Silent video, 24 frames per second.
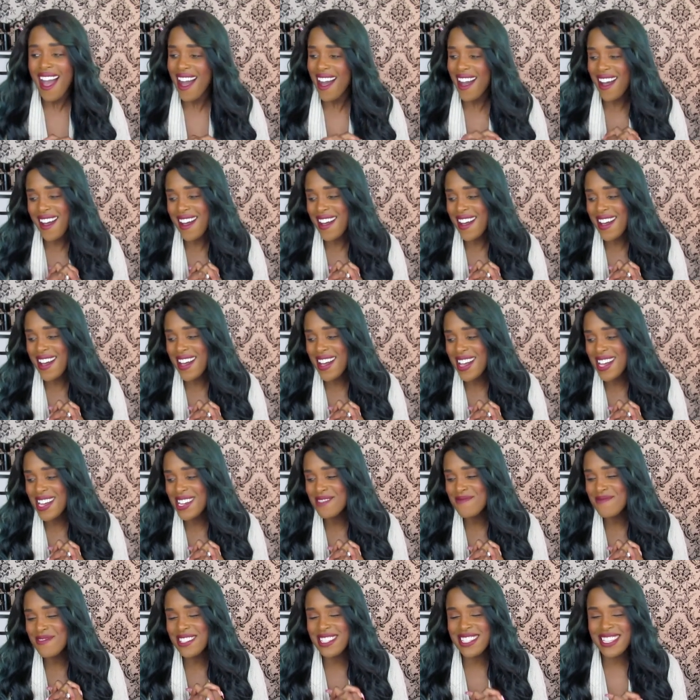
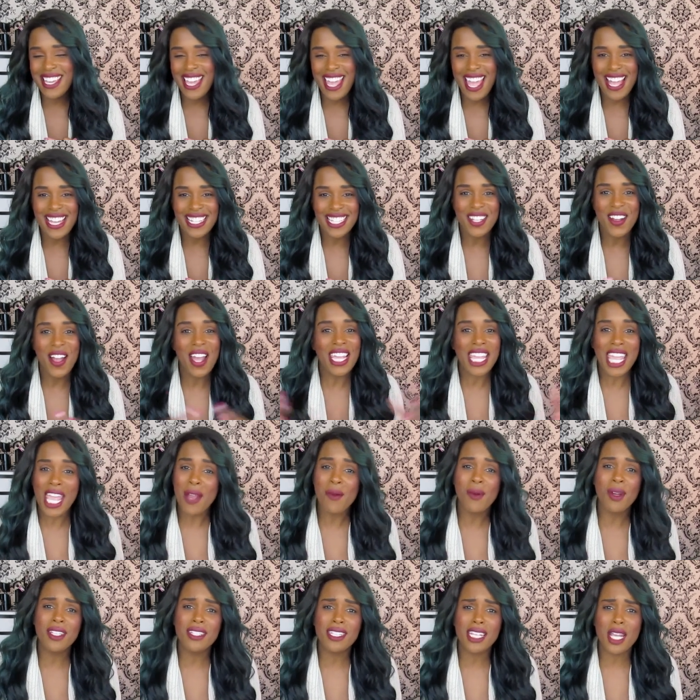Um, yeah, so I
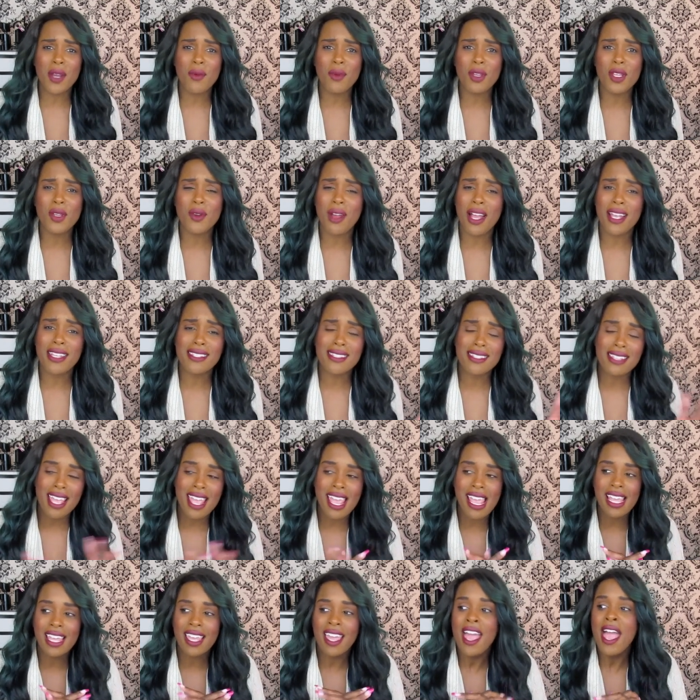can't wait to hear what you guys think.